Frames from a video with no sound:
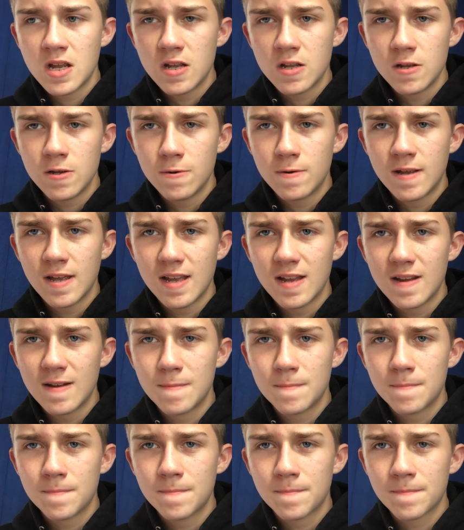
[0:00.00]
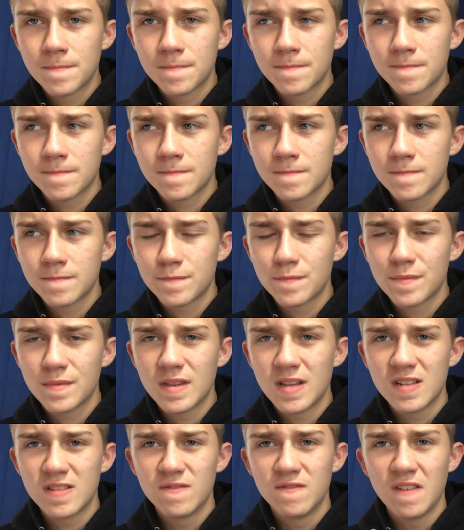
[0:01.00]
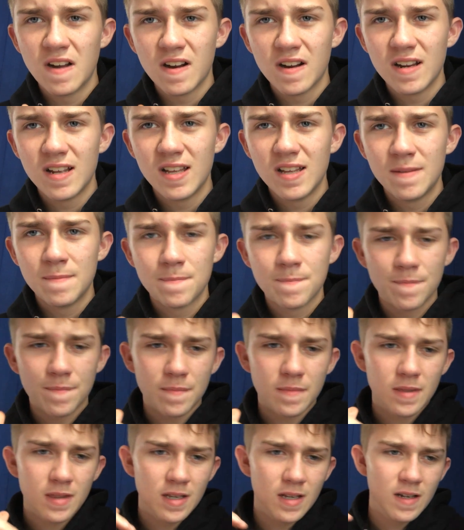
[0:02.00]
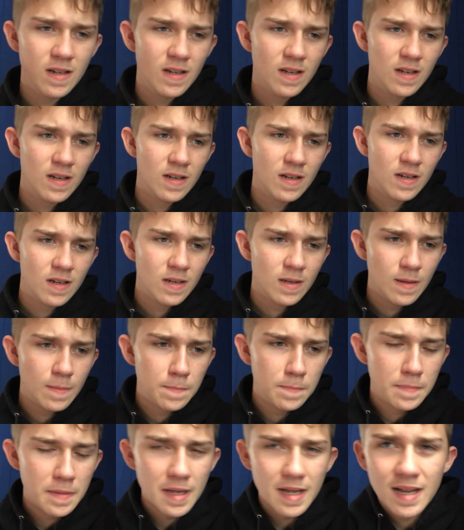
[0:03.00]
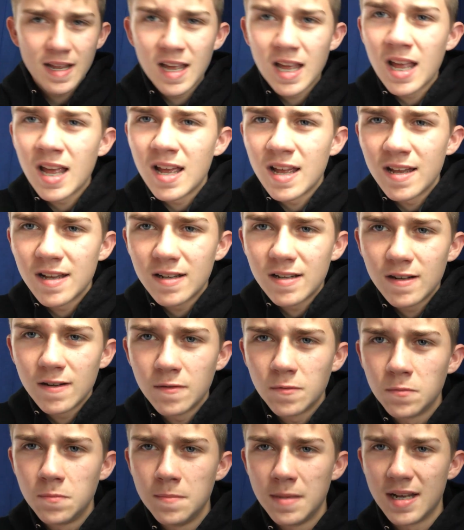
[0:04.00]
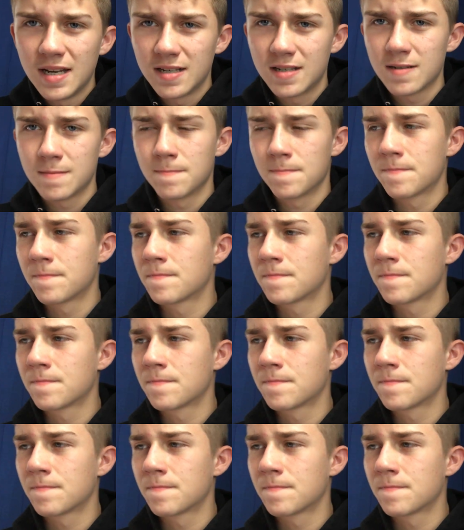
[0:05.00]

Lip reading: you get this very big hit of mint.